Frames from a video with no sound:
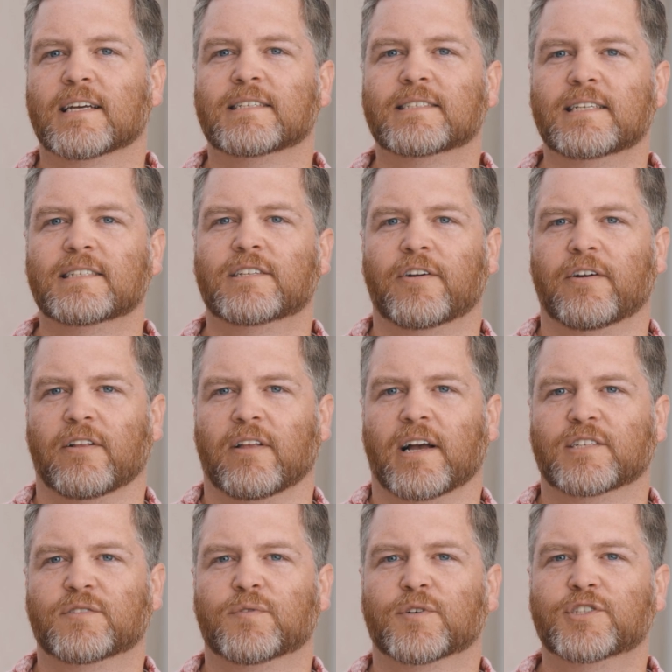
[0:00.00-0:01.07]
and
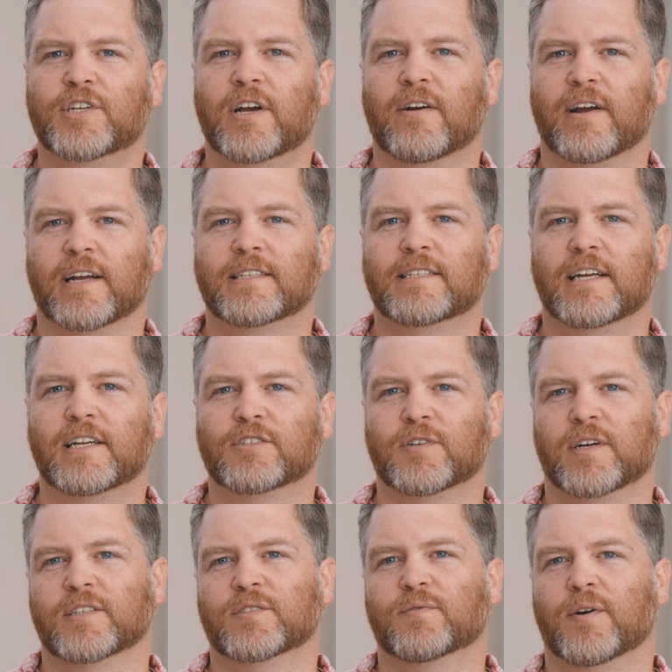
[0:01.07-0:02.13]
deserialized for sharing and data
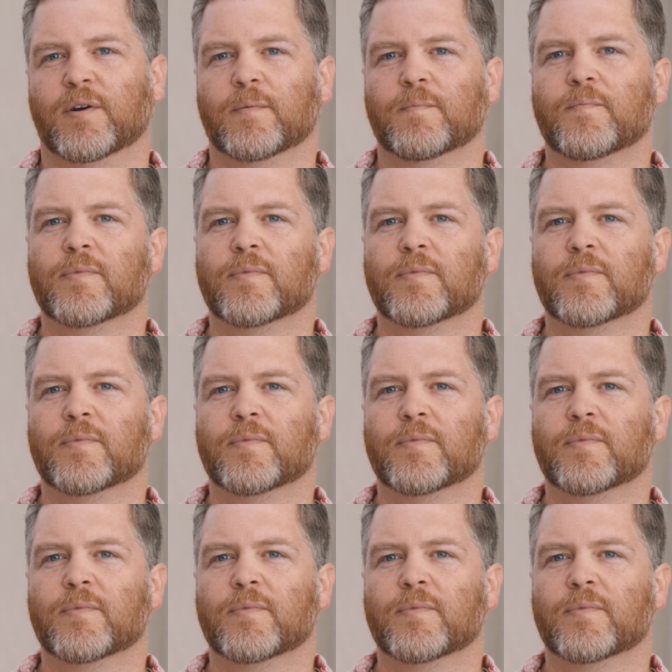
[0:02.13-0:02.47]
transfer.